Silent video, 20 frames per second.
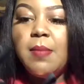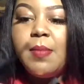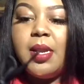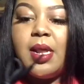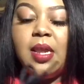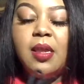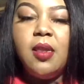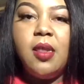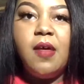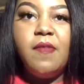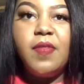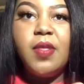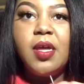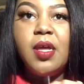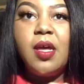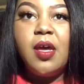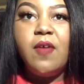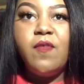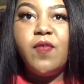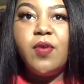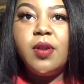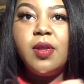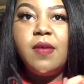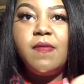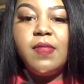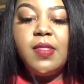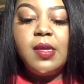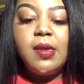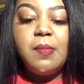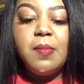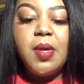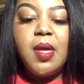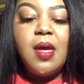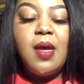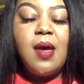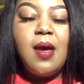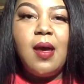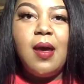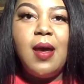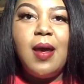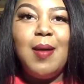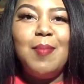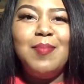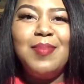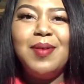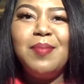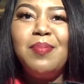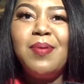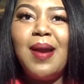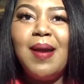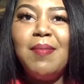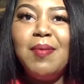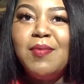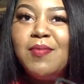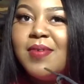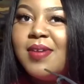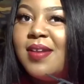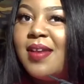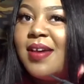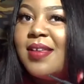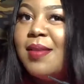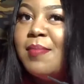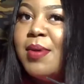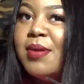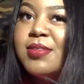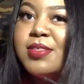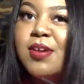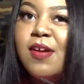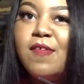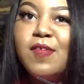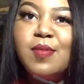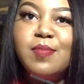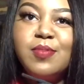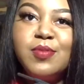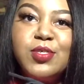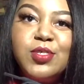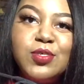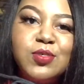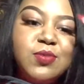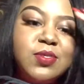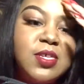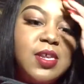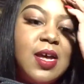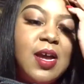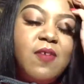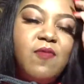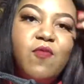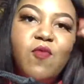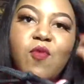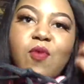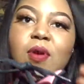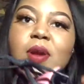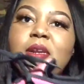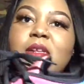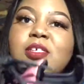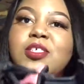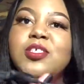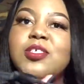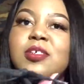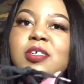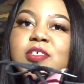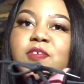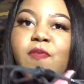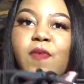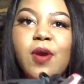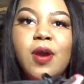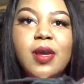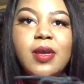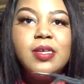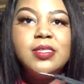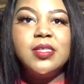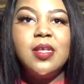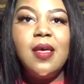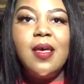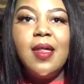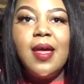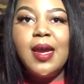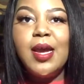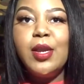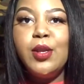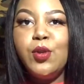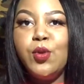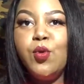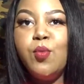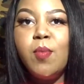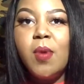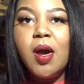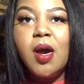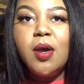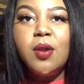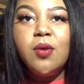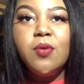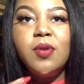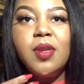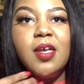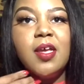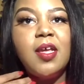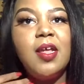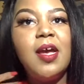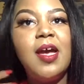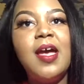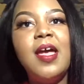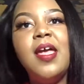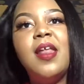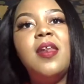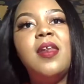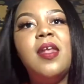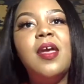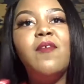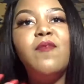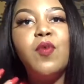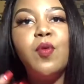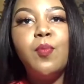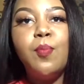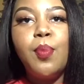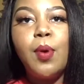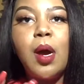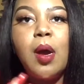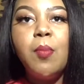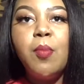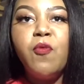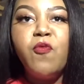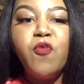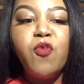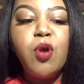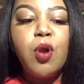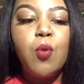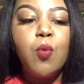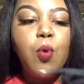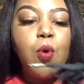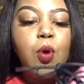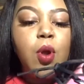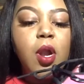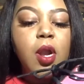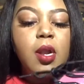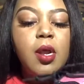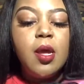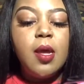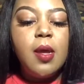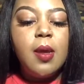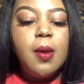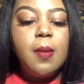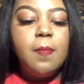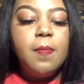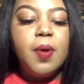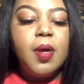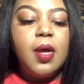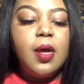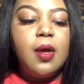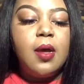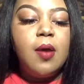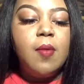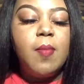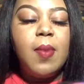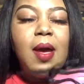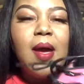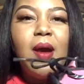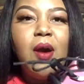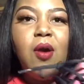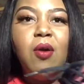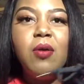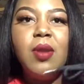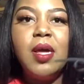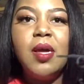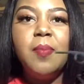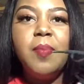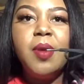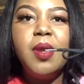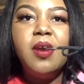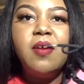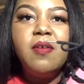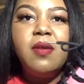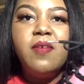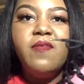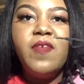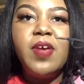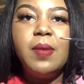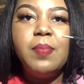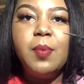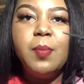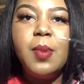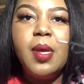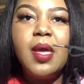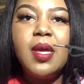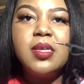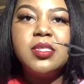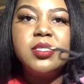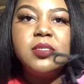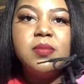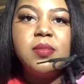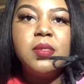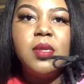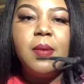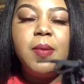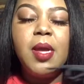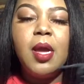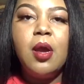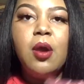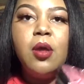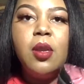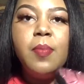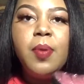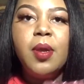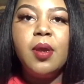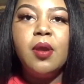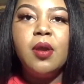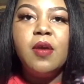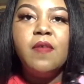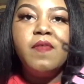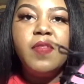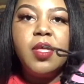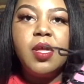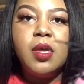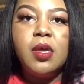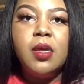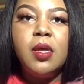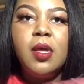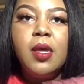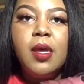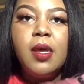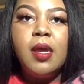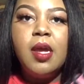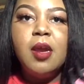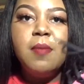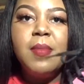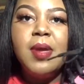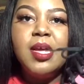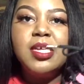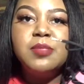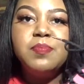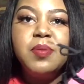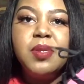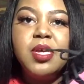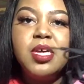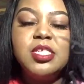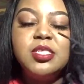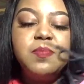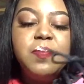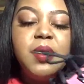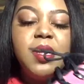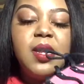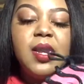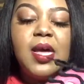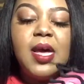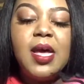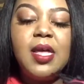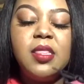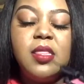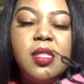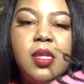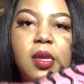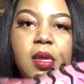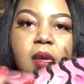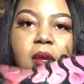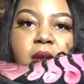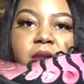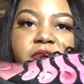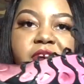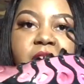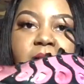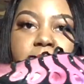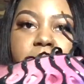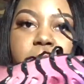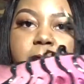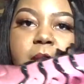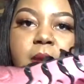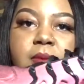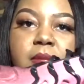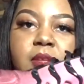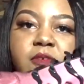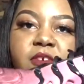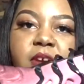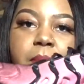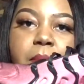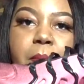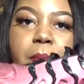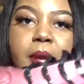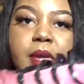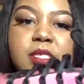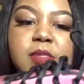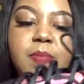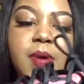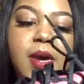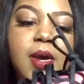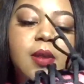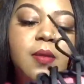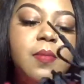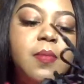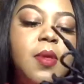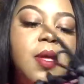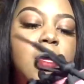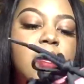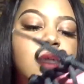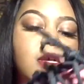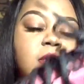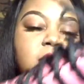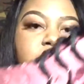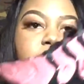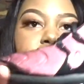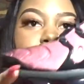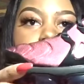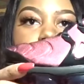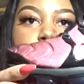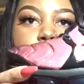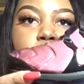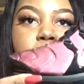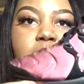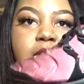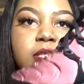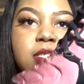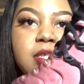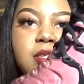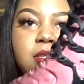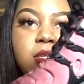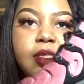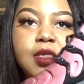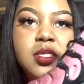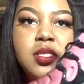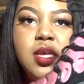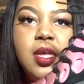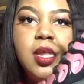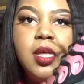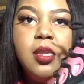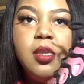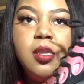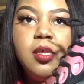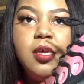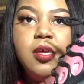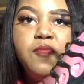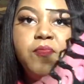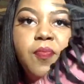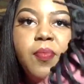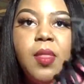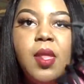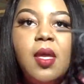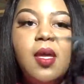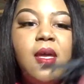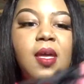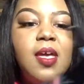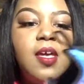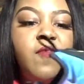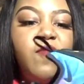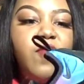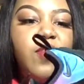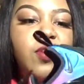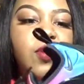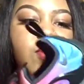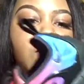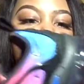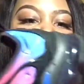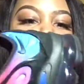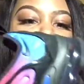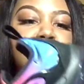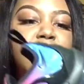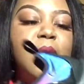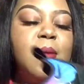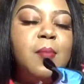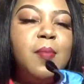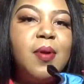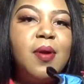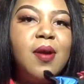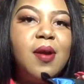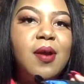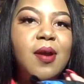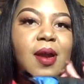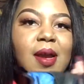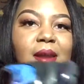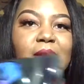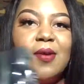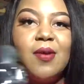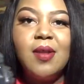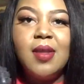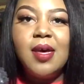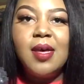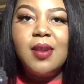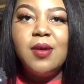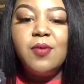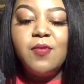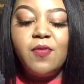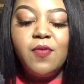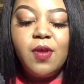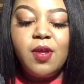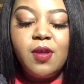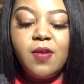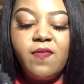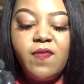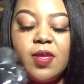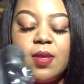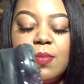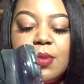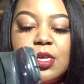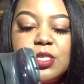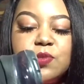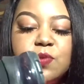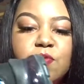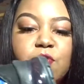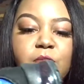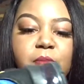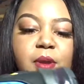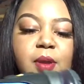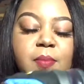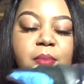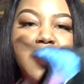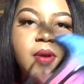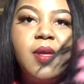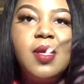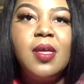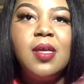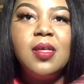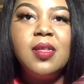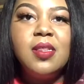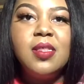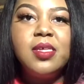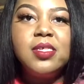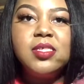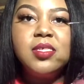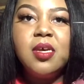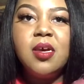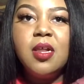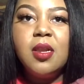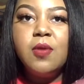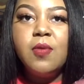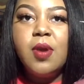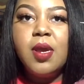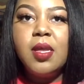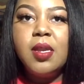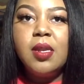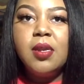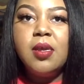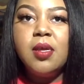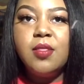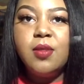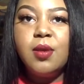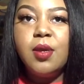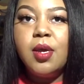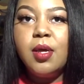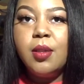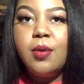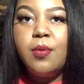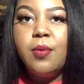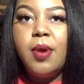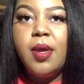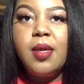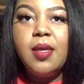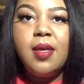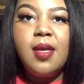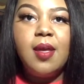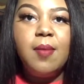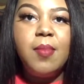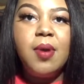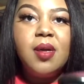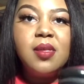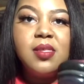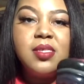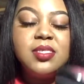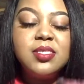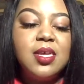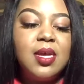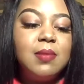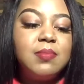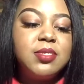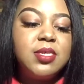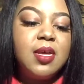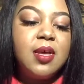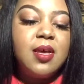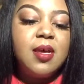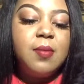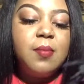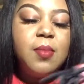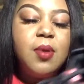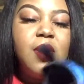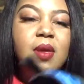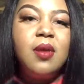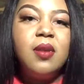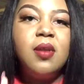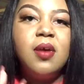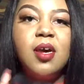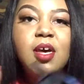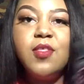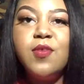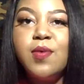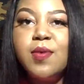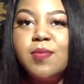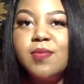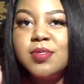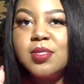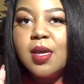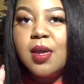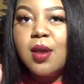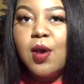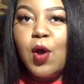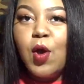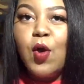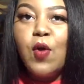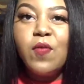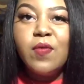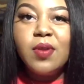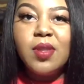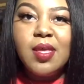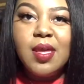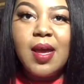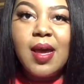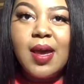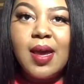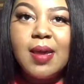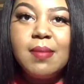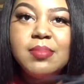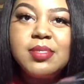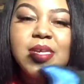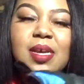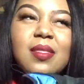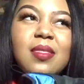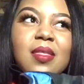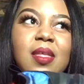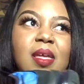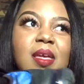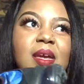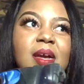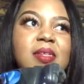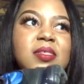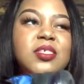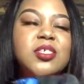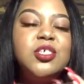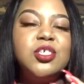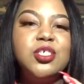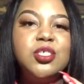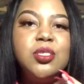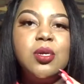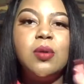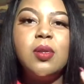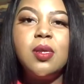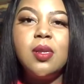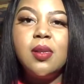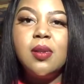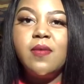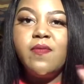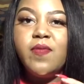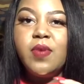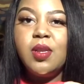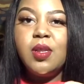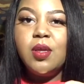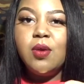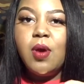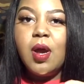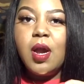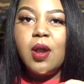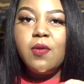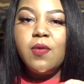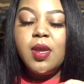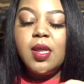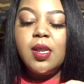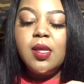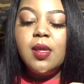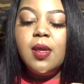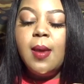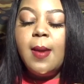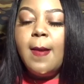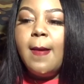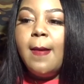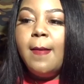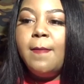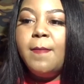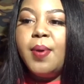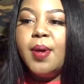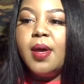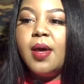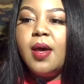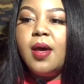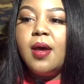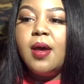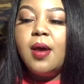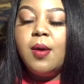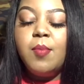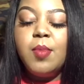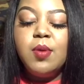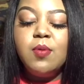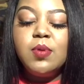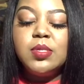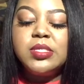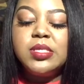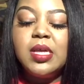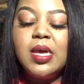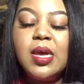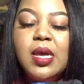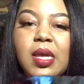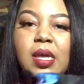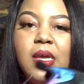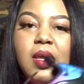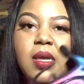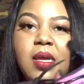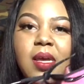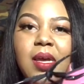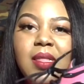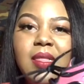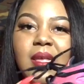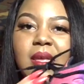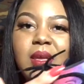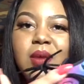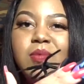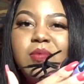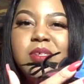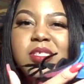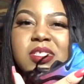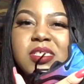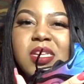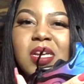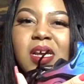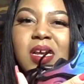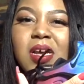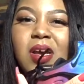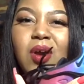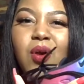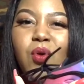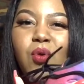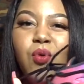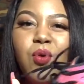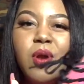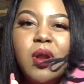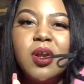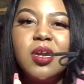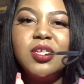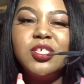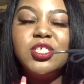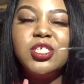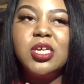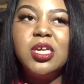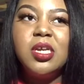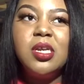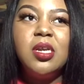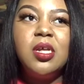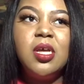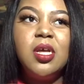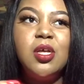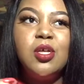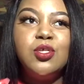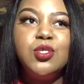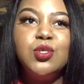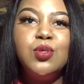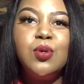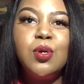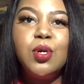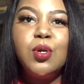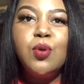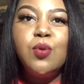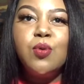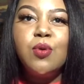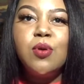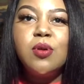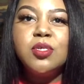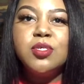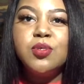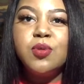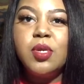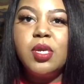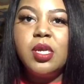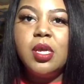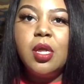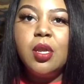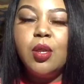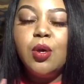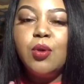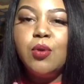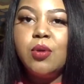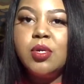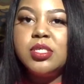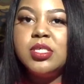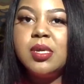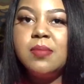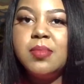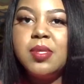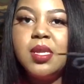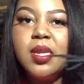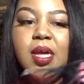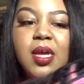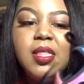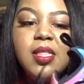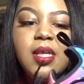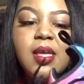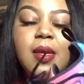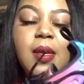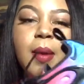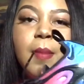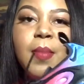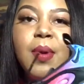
I mean, I love the comfort of them. They're probably one of like the most comfortable shoes that I've worn this year, as far as like a new model that I had never bought before or worn. But I own like a pair of the VaporMax. I mean, I own a pair of the Air Max Plus, but not the Vapor with the VaporMax bottom. So this is how they look. If you remember, I know a lot of females will remember, this colorway and another colorway came out at the same time. The other one was like overly hyped. I think I touched on it in a video already, but it was like, I think it was orange and turquoise or yellow or something like that.